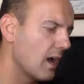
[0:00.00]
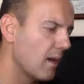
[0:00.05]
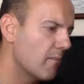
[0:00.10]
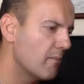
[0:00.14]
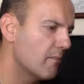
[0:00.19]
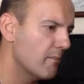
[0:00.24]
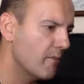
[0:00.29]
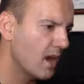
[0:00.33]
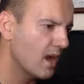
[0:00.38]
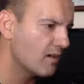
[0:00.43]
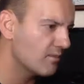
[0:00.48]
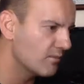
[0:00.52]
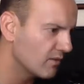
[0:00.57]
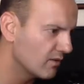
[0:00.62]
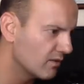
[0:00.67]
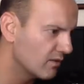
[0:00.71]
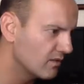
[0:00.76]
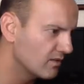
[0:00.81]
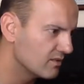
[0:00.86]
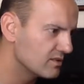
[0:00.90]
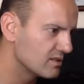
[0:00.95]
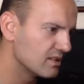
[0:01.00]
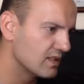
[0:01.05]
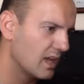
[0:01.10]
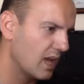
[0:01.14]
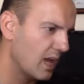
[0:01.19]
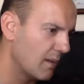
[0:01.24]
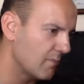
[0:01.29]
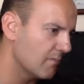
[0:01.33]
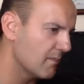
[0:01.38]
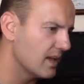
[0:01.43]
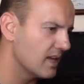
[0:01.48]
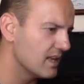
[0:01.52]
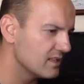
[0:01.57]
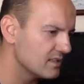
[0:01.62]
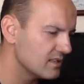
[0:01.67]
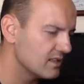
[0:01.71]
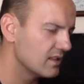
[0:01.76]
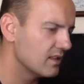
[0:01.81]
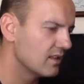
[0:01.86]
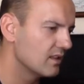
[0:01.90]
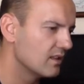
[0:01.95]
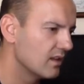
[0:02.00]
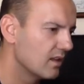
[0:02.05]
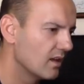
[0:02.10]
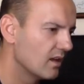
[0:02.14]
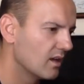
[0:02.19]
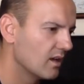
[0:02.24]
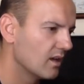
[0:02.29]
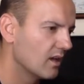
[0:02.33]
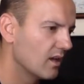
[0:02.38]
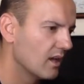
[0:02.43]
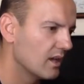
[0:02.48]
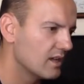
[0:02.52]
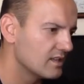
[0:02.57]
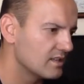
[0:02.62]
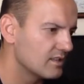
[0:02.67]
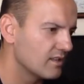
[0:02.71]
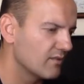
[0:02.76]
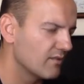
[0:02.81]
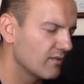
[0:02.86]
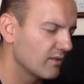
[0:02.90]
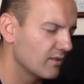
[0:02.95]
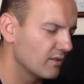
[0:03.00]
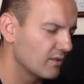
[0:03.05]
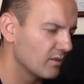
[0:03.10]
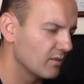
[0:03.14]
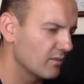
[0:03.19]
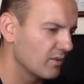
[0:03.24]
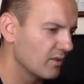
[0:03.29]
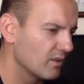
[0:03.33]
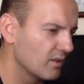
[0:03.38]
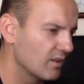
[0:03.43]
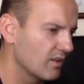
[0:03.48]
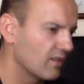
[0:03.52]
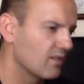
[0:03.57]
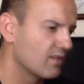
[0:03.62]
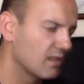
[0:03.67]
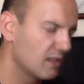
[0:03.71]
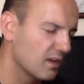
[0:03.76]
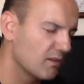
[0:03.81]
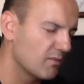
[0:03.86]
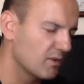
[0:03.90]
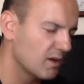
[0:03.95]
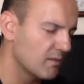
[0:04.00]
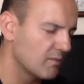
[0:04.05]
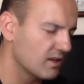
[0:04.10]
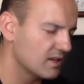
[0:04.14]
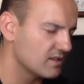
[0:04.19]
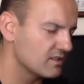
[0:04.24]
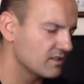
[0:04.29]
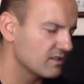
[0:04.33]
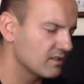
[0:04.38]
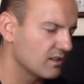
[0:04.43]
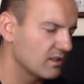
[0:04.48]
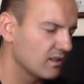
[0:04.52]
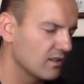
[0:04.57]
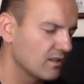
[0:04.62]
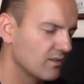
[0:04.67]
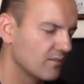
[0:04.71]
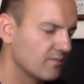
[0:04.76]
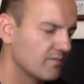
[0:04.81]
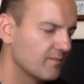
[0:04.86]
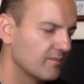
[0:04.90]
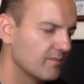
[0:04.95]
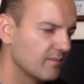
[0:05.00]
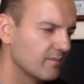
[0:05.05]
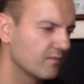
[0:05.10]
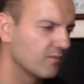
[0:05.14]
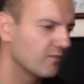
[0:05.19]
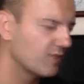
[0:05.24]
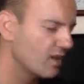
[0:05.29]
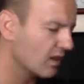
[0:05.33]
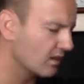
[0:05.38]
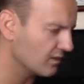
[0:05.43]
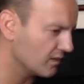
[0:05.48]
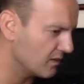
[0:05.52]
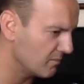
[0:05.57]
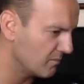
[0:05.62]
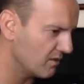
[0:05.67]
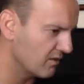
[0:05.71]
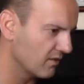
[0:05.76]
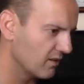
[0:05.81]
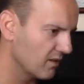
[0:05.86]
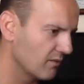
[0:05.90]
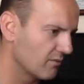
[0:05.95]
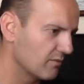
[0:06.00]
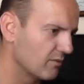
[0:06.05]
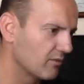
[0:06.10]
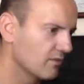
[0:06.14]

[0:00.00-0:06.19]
marvelous, amazing STEM for Youth project. Thank you very much indeed. We are deeply grateful.